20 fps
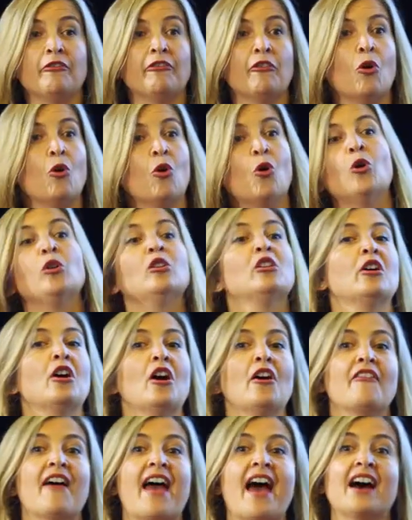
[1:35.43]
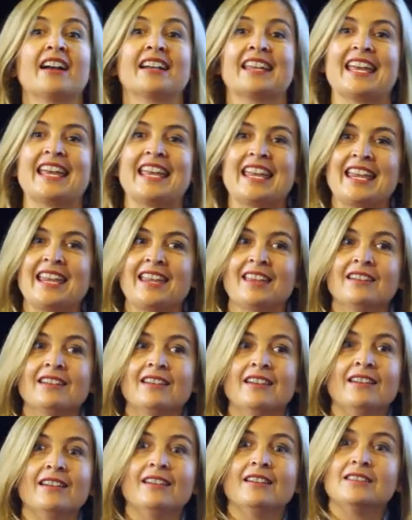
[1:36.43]
for all of our key
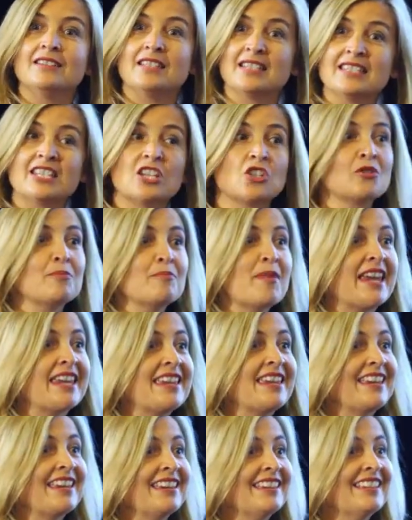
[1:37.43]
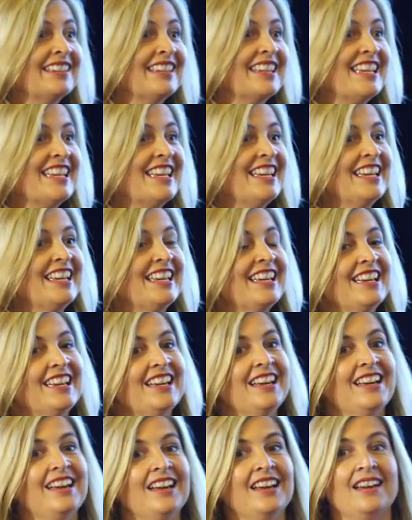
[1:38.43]
decision making,
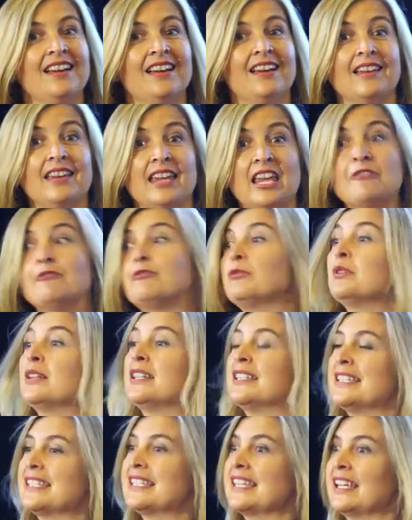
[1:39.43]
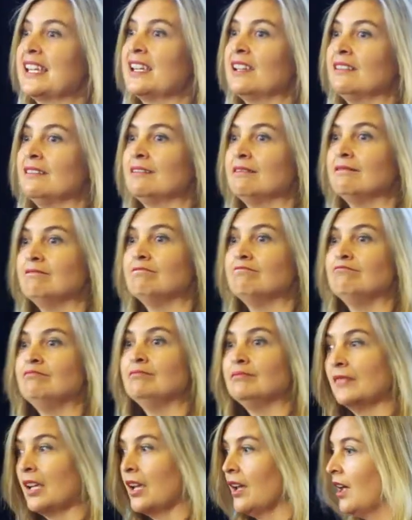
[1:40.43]
influencing,
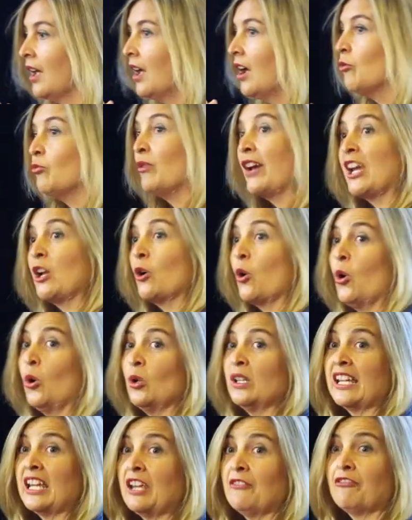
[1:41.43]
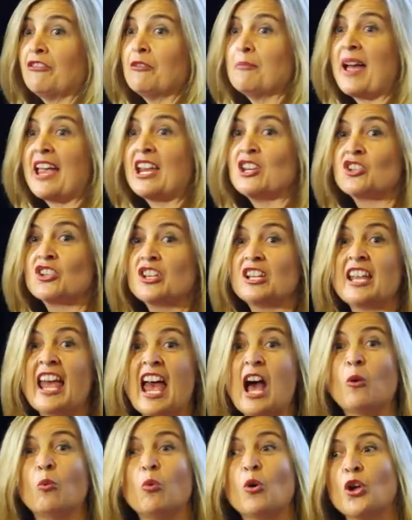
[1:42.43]
recalling information,
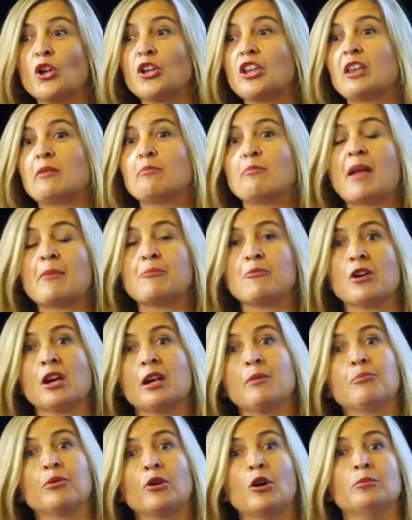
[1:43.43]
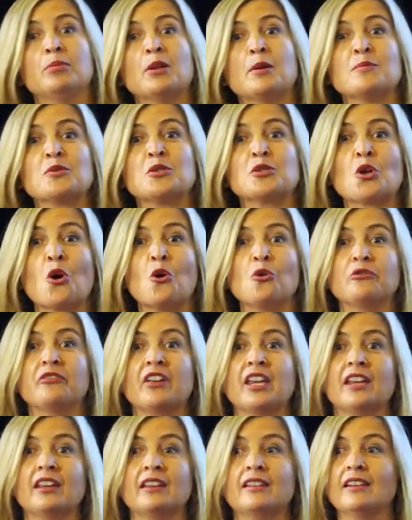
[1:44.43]
our working memory, problem
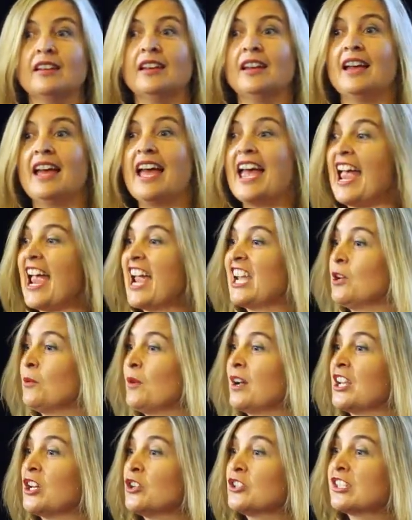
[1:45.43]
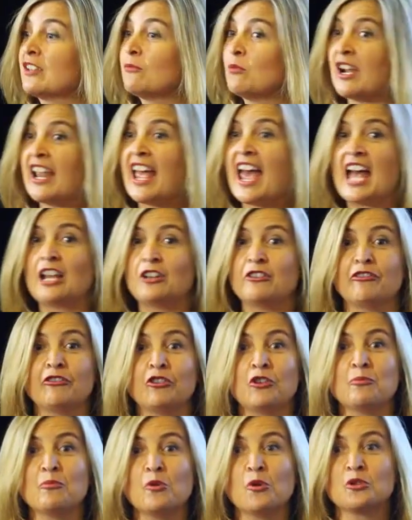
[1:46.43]
solving. Anyone else want to add a
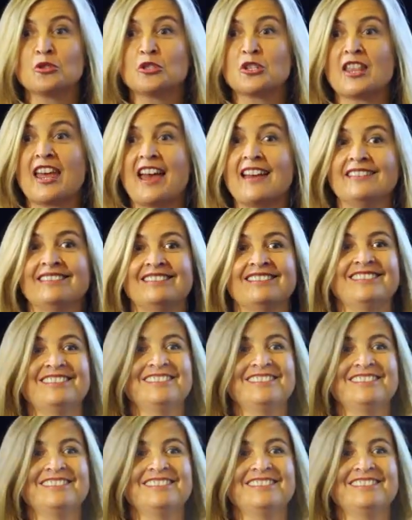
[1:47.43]
few more to that?